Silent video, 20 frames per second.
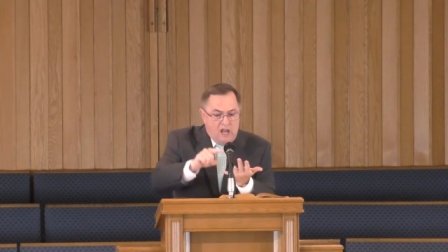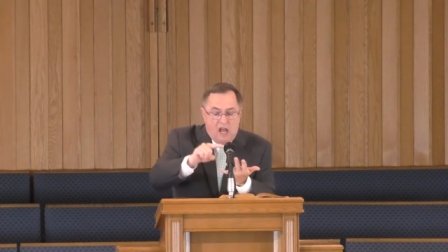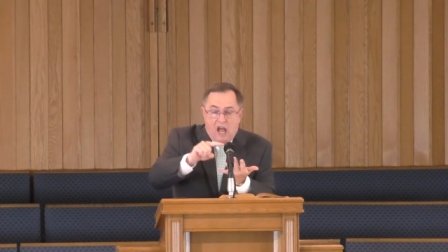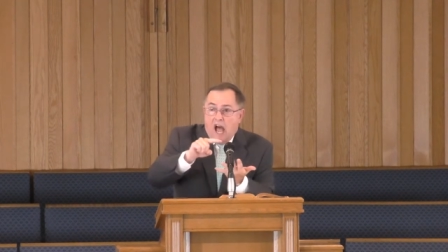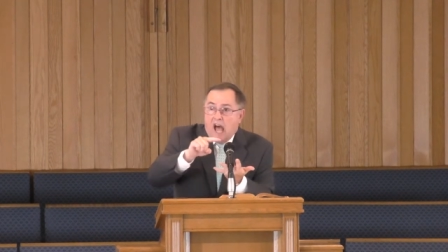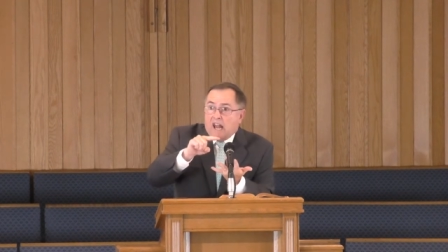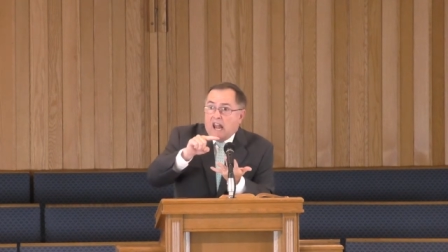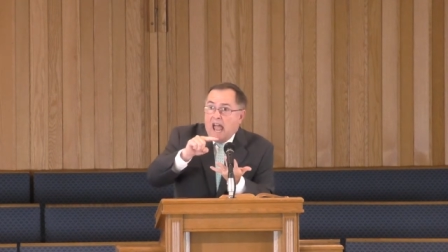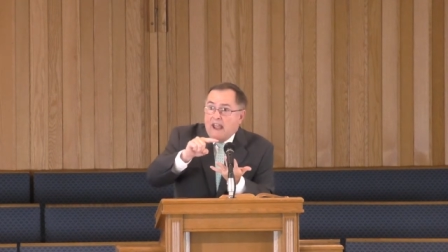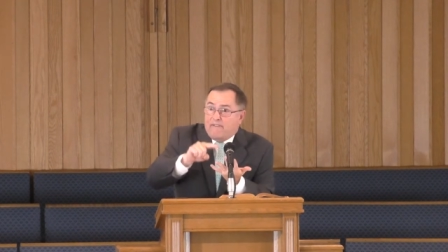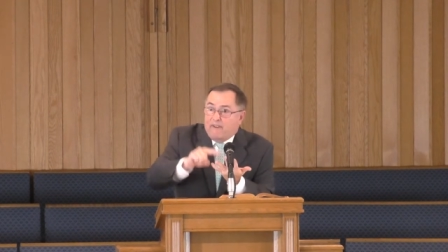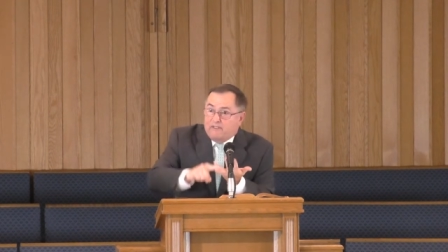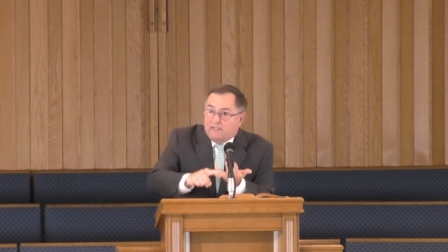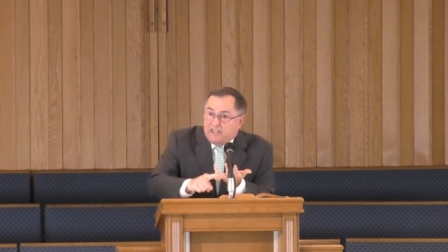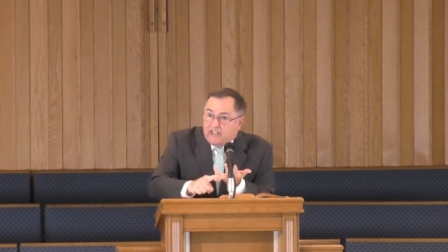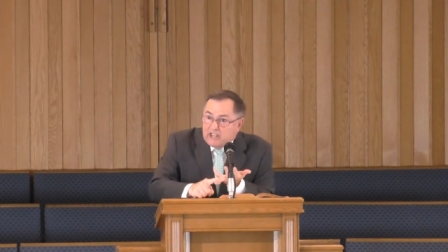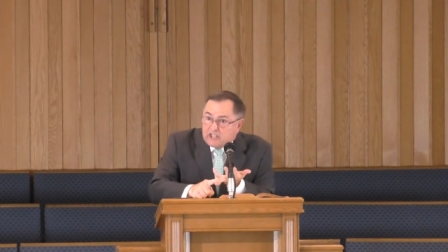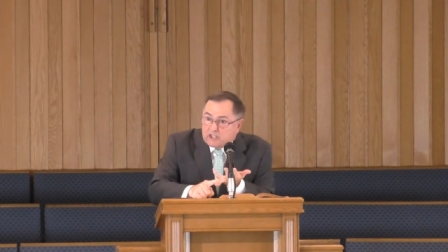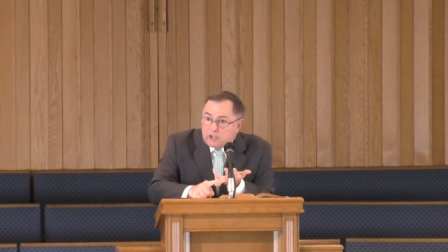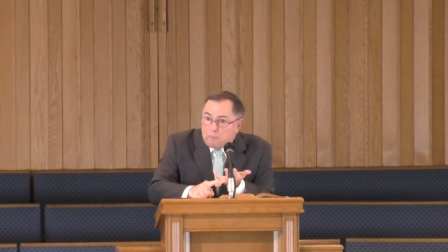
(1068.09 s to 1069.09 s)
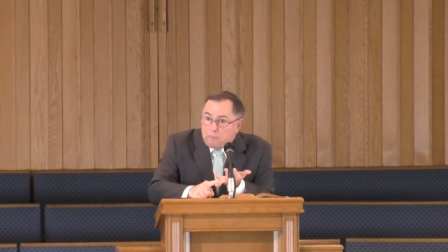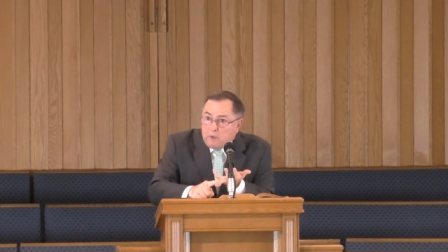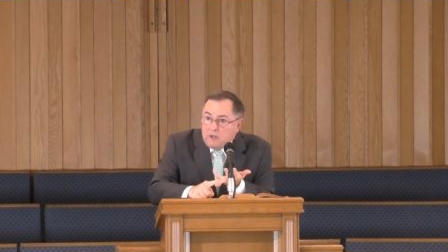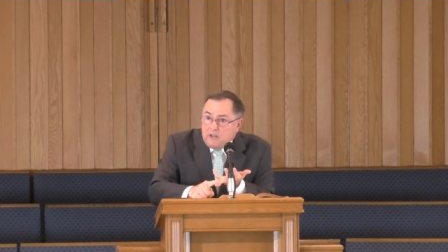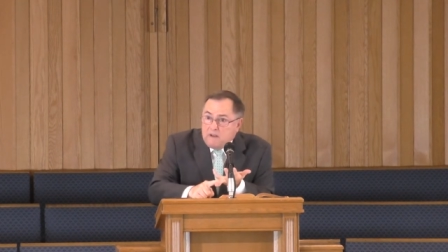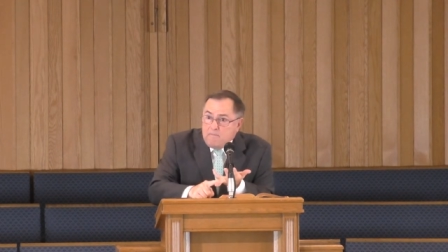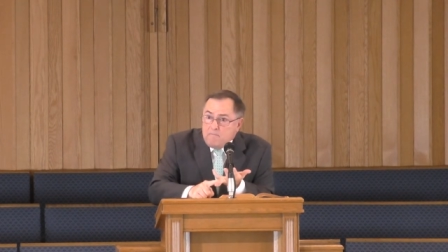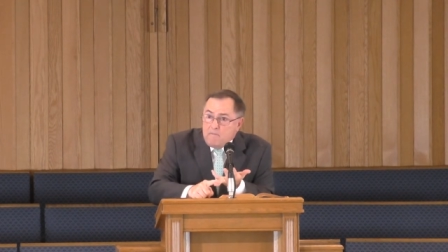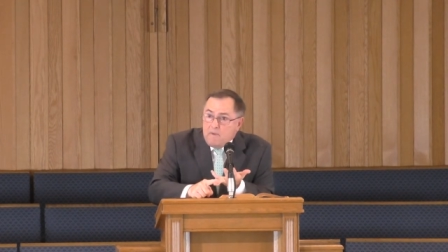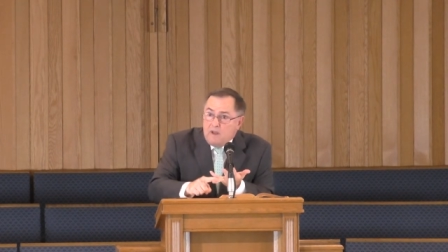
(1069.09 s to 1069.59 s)
a life of
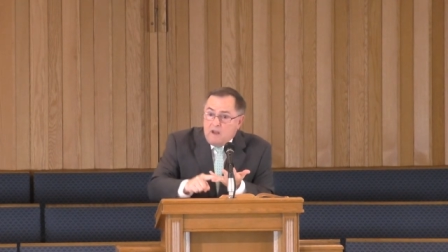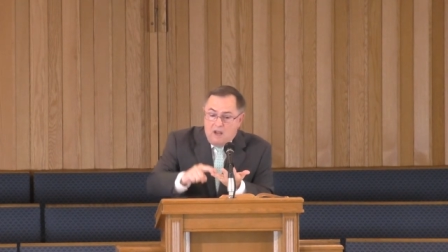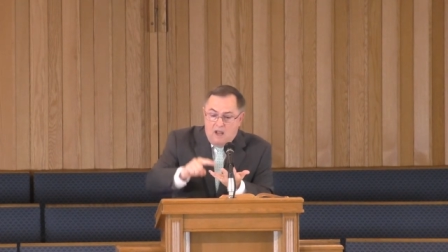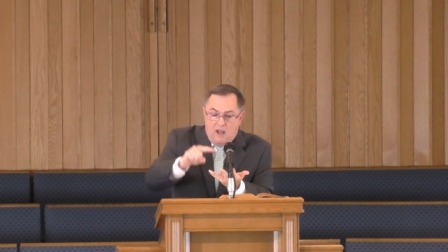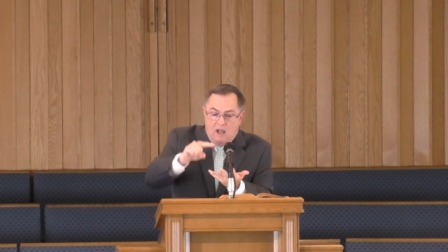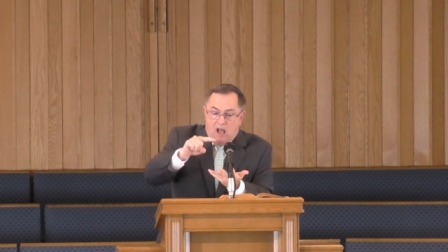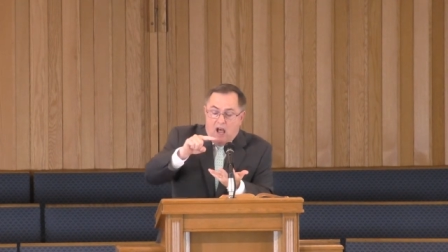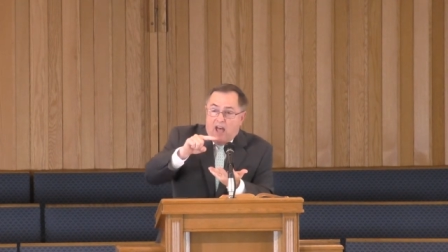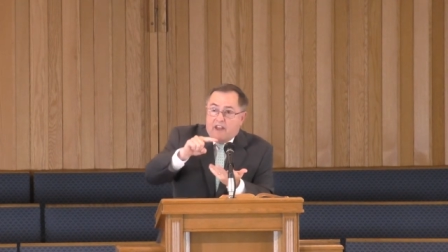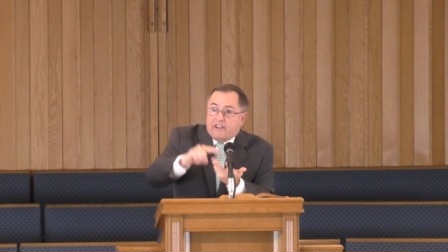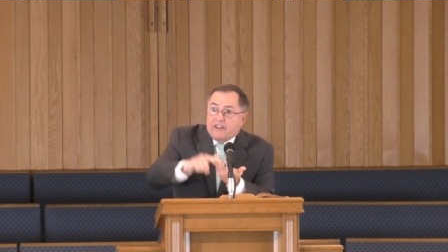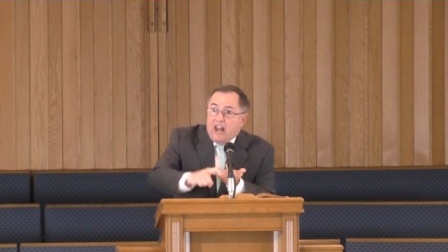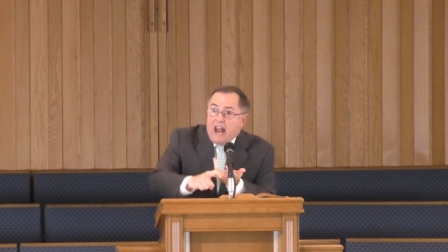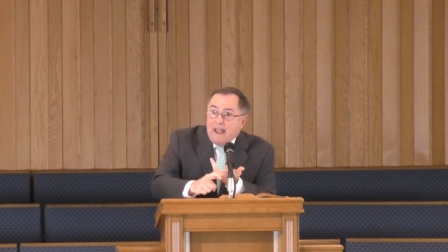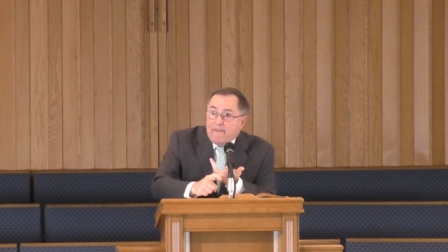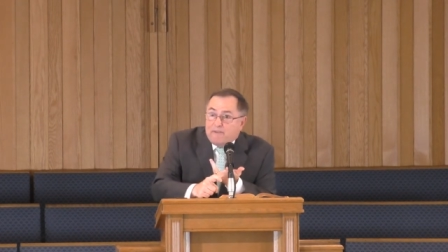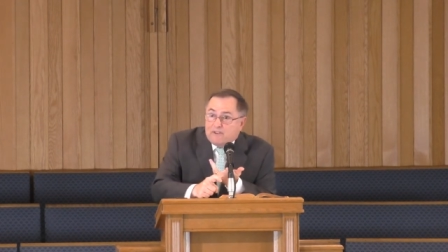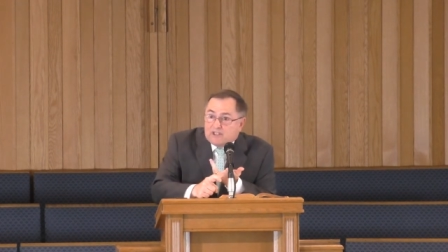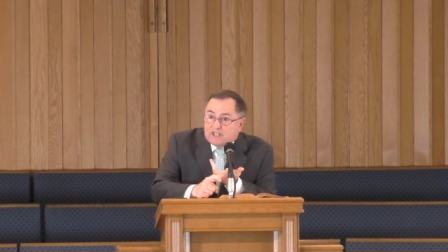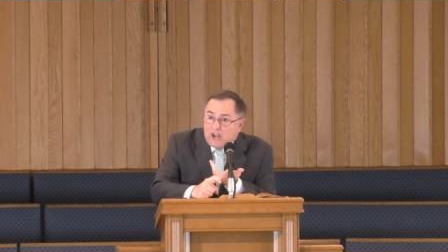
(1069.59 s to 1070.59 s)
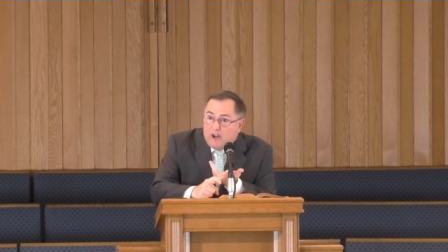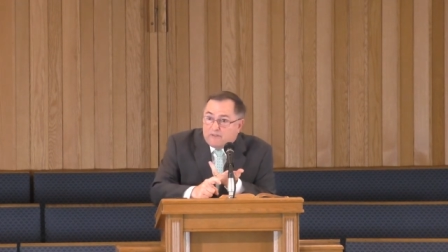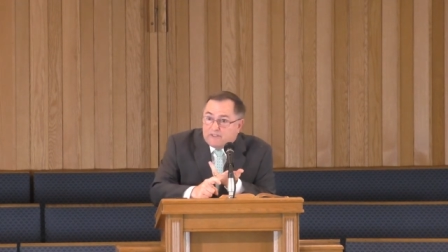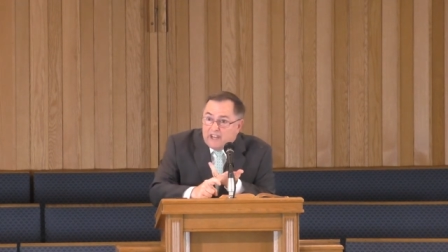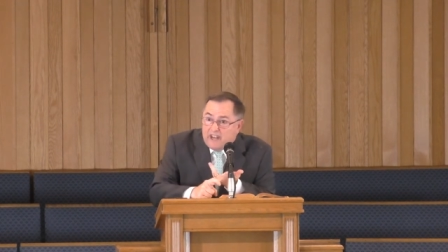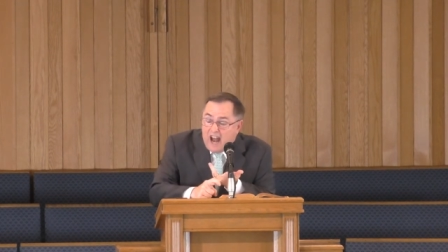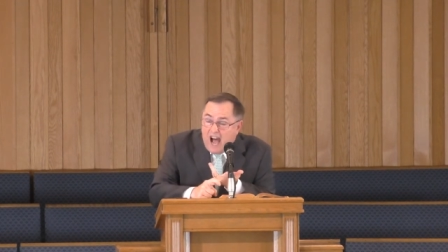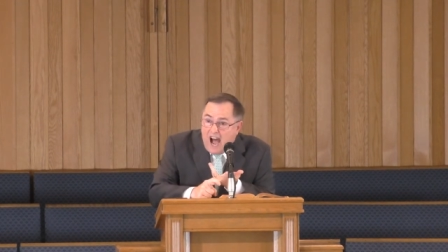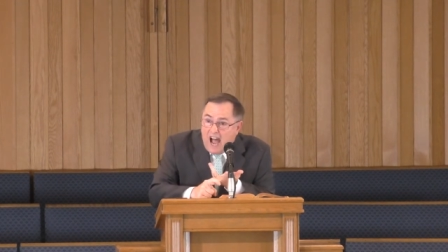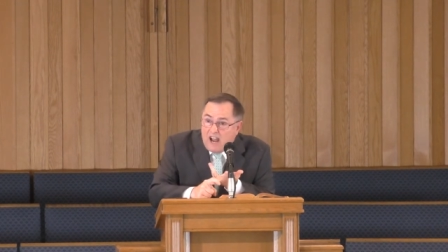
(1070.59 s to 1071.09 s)
discipline, a life of self
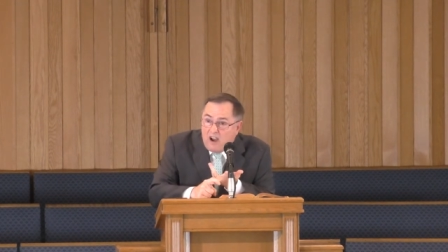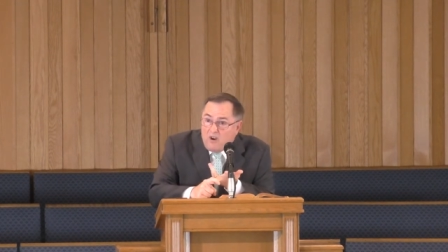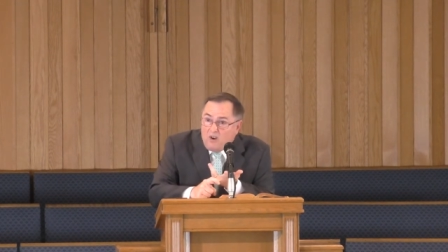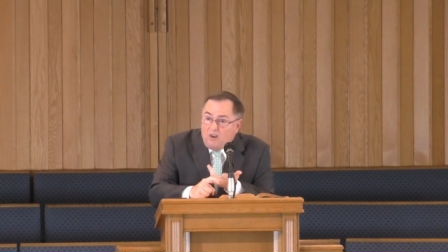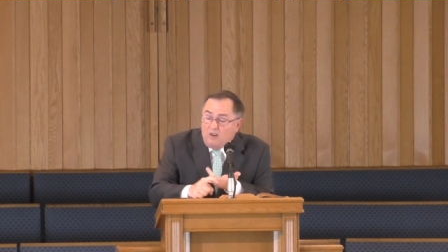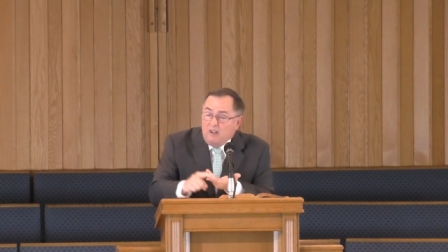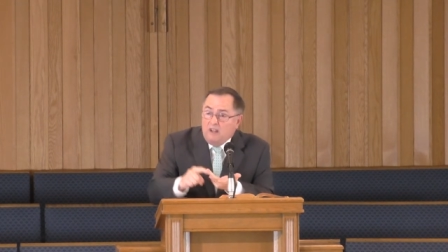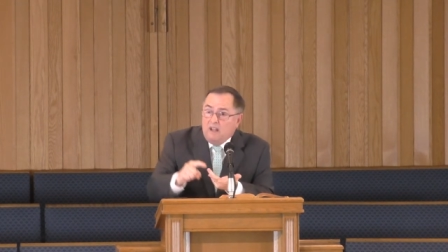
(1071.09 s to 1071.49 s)
denial,